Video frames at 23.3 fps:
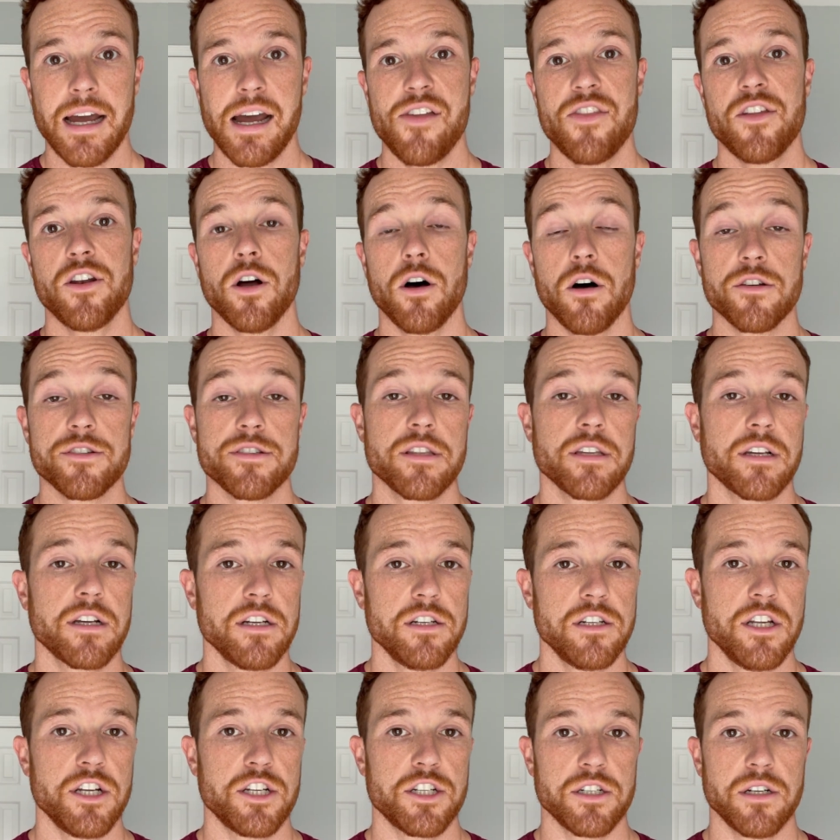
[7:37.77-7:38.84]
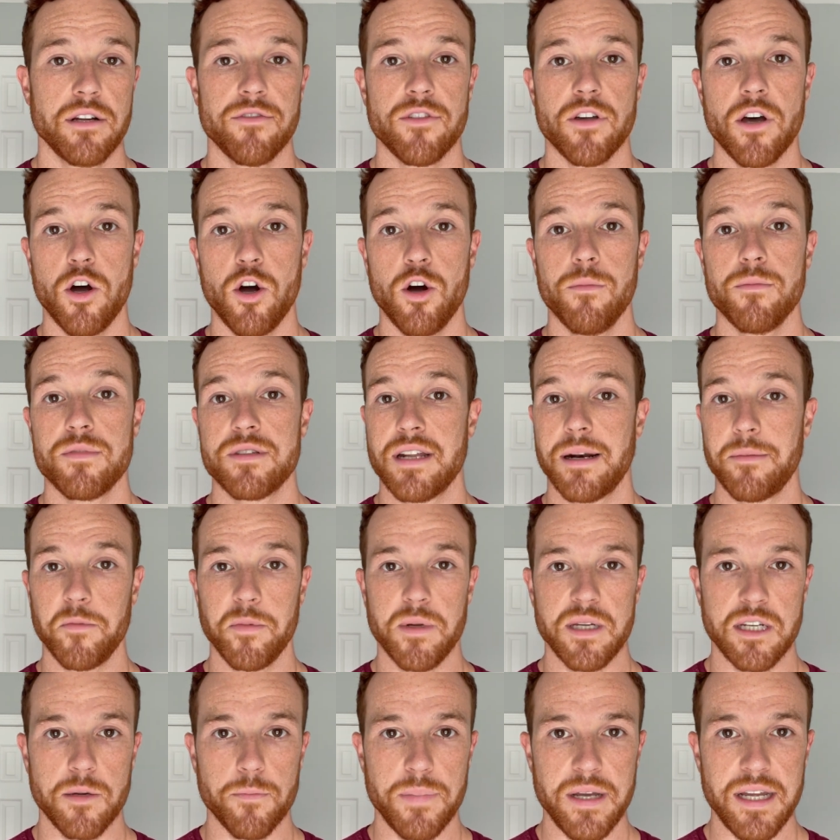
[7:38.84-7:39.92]
And then also the condition of the homes that I'm going
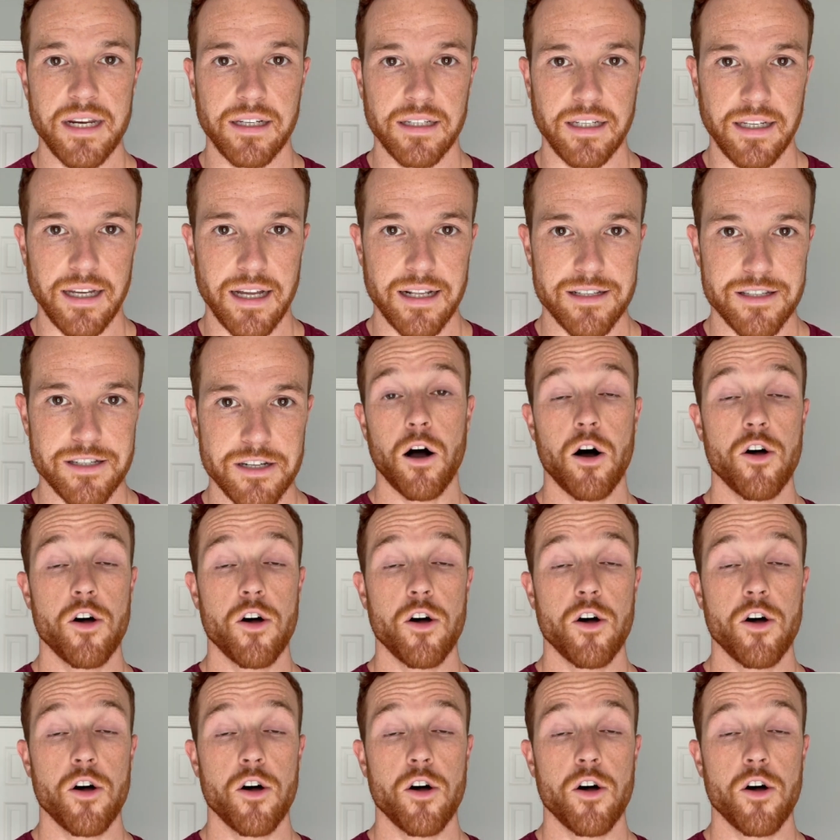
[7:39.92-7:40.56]
to be competing against.